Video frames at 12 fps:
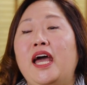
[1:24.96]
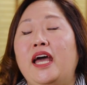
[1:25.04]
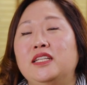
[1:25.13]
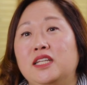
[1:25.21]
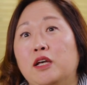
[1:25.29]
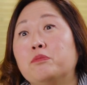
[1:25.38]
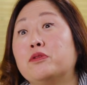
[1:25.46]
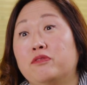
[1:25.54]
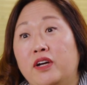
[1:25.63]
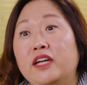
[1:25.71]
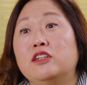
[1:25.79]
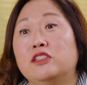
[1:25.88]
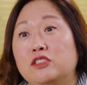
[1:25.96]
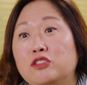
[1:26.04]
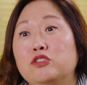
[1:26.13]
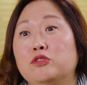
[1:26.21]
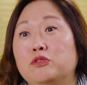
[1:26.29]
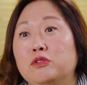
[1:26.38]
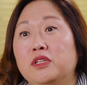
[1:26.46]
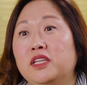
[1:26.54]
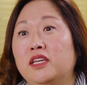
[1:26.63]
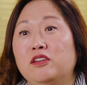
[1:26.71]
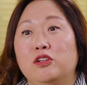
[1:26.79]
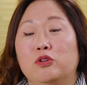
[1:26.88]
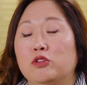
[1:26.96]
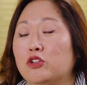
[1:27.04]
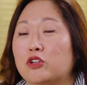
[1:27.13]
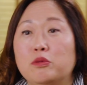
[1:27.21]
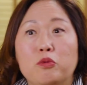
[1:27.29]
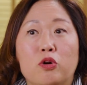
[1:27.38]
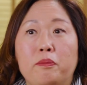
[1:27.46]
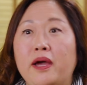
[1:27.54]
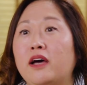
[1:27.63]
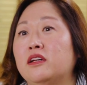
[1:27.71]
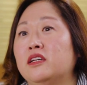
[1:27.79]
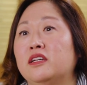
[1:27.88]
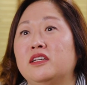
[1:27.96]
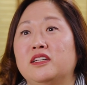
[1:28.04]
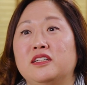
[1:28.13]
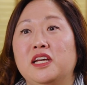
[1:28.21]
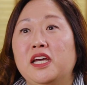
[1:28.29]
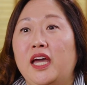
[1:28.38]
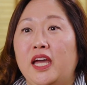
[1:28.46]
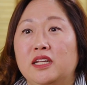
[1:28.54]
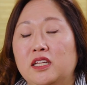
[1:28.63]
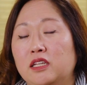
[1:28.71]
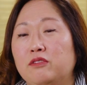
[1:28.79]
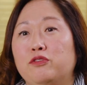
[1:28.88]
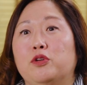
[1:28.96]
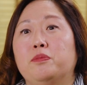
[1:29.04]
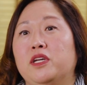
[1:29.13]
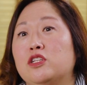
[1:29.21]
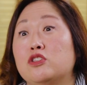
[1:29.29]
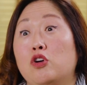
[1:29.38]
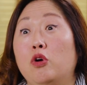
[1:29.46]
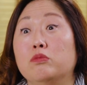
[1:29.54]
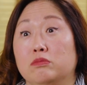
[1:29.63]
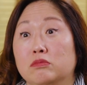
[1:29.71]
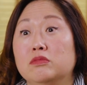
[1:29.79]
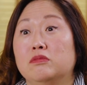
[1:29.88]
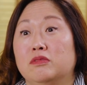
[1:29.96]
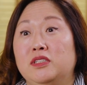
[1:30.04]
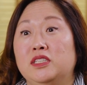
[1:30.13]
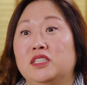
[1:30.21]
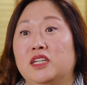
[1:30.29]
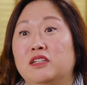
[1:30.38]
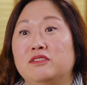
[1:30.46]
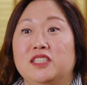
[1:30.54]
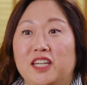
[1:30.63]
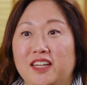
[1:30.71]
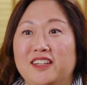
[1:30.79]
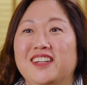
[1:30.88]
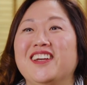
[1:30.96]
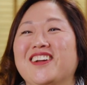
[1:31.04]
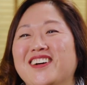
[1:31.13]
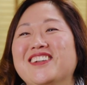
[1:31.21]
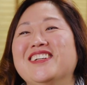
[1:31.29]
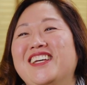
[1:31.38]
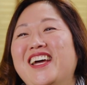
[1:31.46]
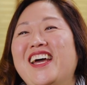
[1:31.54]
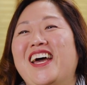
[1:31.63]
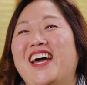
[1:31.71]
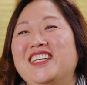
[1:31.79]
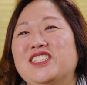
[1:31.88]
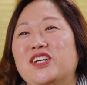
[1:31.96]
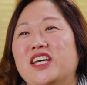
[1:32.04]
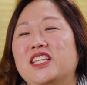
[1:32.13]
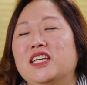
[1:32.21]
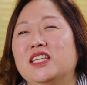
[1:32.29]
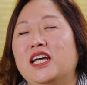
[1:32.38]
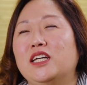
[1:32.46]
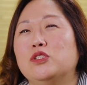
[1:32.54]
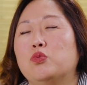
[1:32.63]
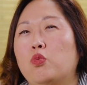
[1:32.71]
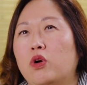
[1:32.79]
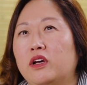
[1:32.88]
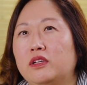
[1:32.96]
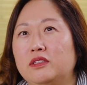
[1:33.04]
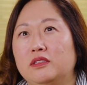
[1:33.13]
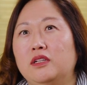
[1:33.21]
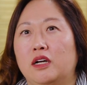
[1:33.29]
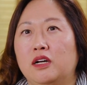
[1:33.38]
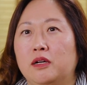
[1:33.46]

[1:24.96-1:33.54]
and tell providers to, you know, learn more about it and give your patients hope instead of saying, you know. And so I think that's one